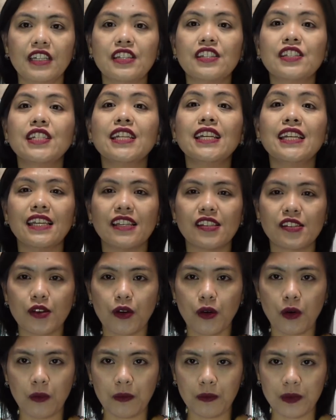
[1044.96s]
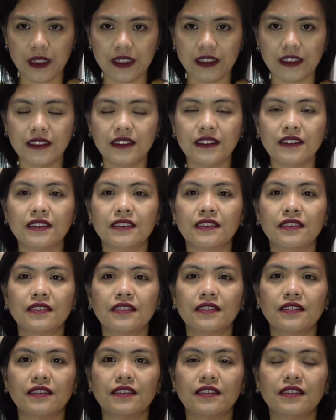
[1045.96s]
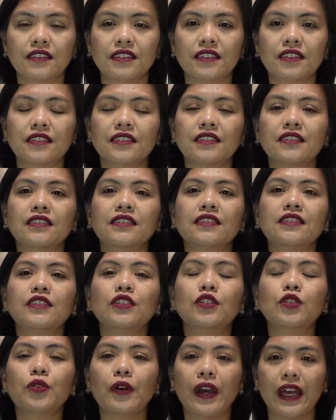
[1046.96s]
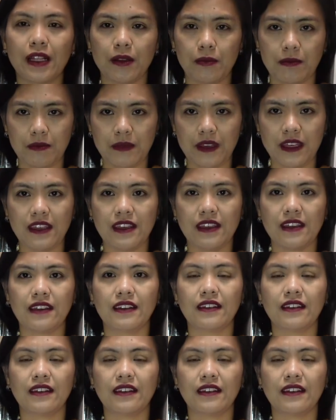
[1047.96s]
she is open to help me.